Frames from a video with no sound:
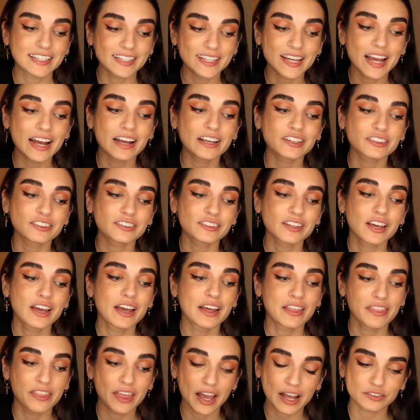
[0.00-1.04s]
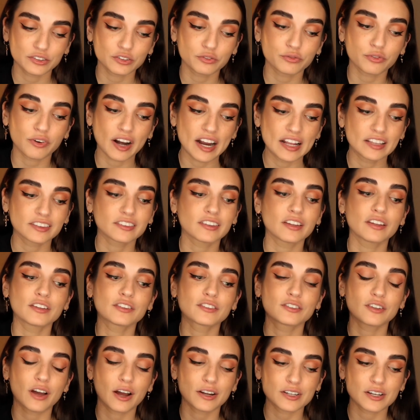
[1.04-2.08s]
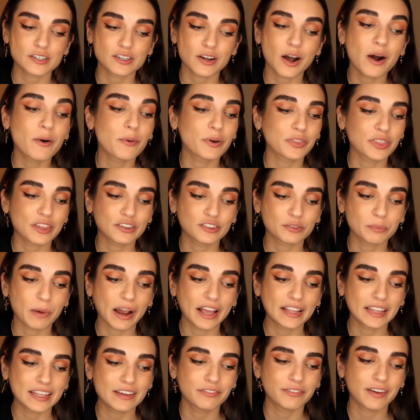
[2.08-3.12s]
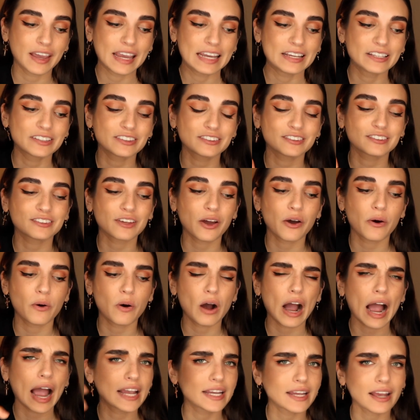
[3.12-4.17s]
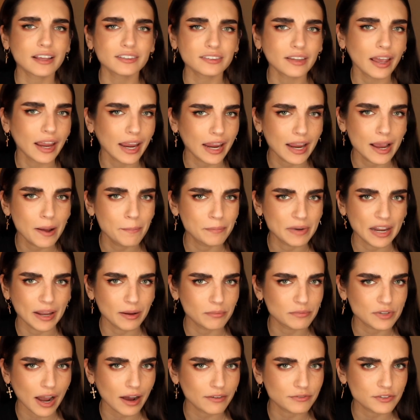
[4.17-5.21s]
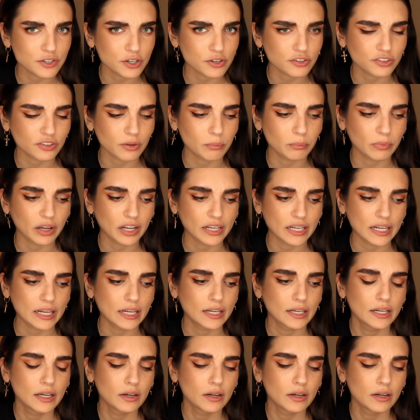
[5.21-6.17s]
Yes, that's Frances, with a smiley face. So I guess I am named after somebody.